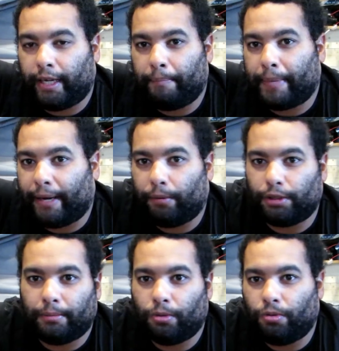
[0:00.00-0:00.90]
powers
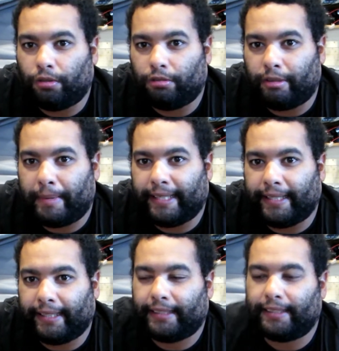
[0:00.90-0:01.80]
up all the
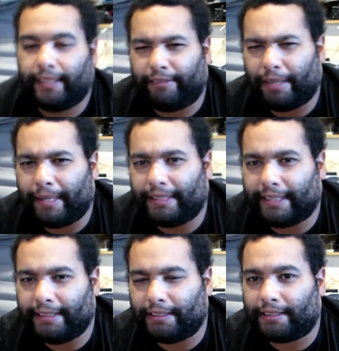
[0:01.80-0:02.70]
remaining. That makes
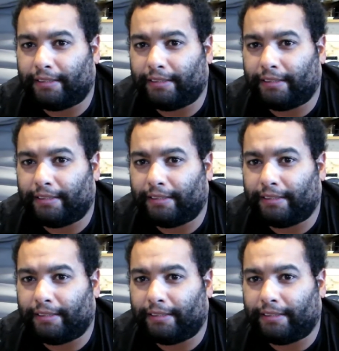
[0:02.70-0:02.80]
sense,